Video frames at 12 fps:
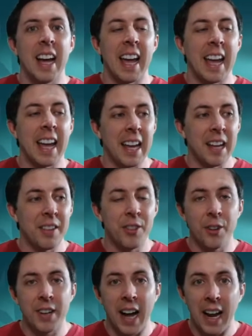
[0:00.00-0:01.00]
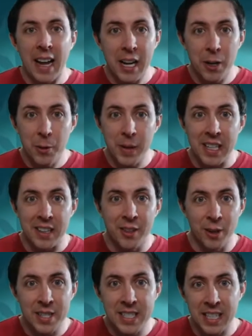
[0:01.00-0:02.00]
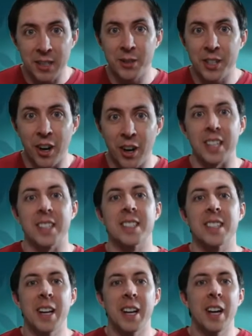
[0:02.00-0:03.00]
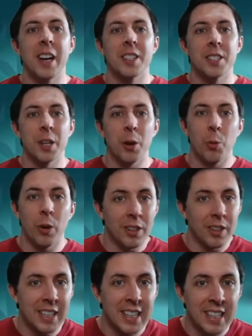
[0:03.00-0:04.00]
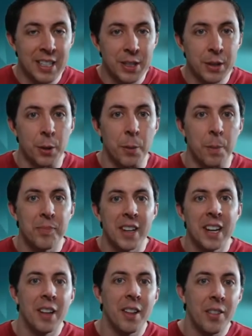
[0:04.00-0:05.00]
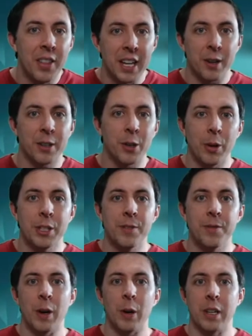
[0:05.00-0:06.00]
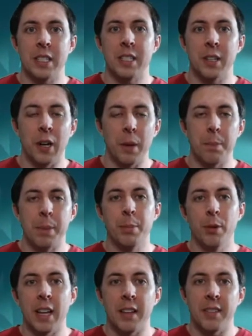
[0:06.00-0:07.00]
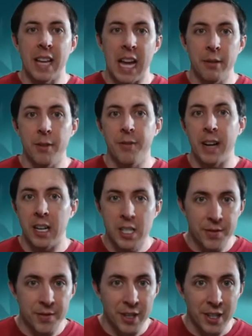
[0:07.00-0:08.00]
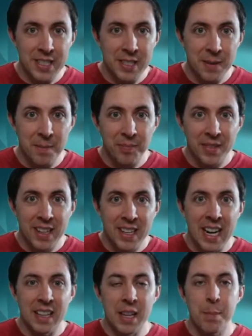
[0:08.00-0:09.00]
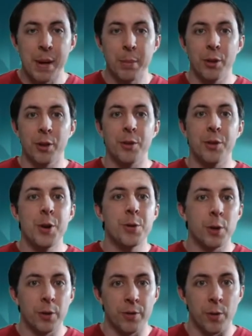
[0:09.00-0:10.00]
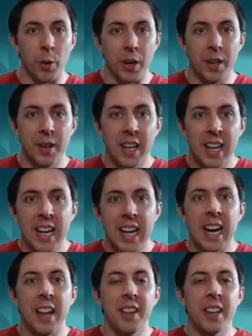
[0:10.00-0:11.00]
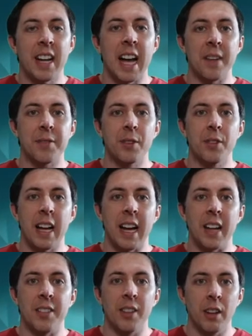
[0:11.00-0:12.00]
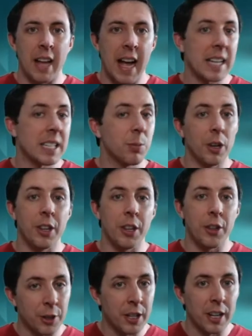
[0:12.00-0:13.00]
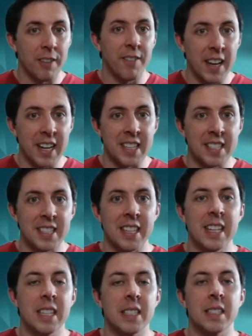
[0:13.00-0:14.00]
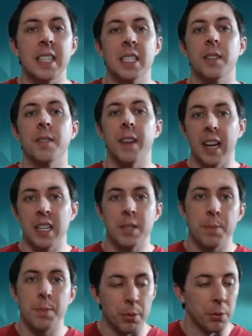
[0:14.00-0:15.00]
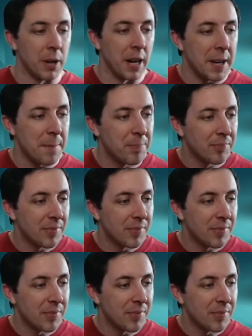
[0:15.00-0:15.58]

and they're not AoE, they're single targets. So what are they gonna do? They are going to focus on people that they have advantage first, and then people they're neutral for, and then after that, the last one that they're gonna face is disadvantaged people, right?